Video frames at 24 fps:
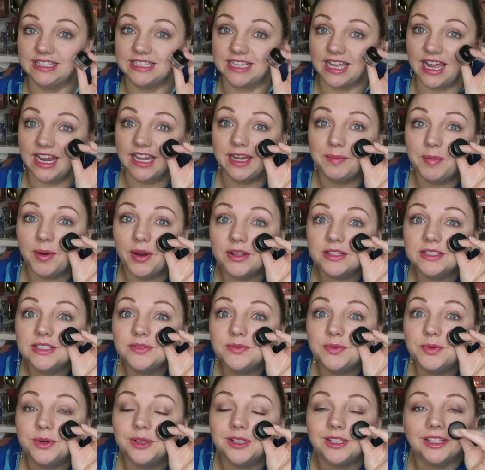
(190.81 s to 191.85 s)
tiny pot
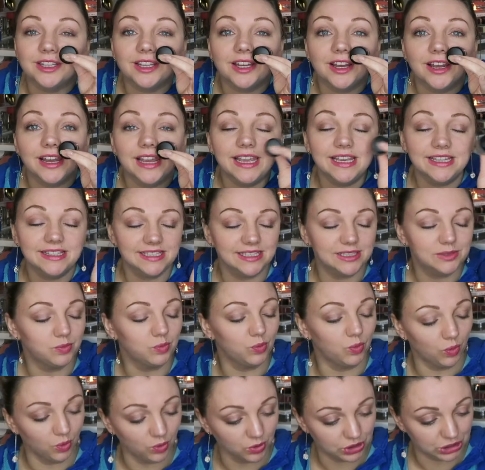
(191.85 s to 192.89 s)
of wonder. It is
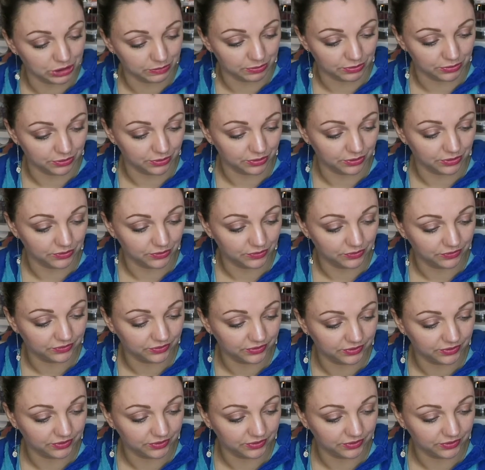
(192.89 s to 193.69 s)
waterproof.